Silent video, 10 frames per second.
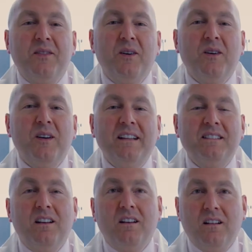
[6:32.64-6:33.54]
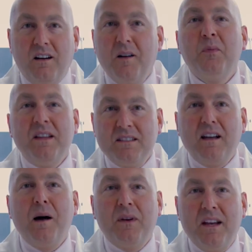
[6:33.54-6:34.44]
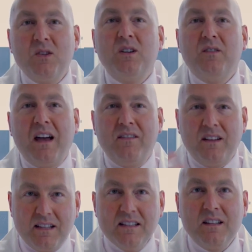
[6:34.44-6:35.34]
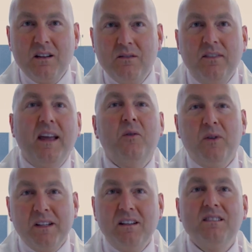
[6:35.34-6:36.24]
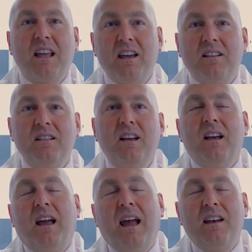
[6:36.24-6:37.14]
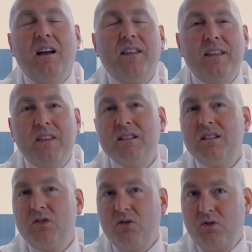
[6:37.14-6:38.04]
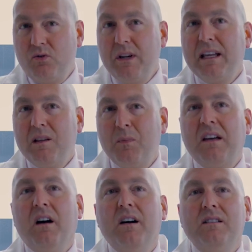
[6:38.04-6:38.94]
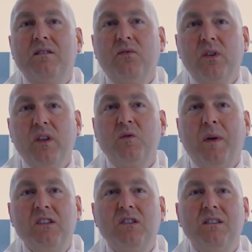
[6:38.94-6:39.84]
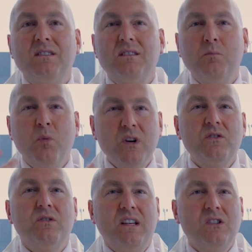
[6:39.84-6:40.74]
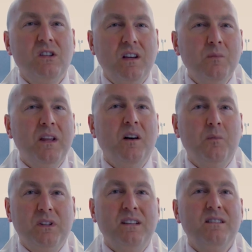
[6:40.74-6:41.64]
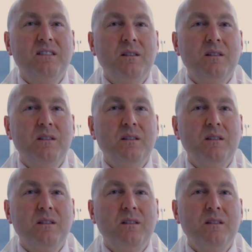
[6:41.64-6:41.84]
There is an unpleasant combination of having sensitive yet oily skin, and I think this is tricky because for those patients, moisturization can be unpleasant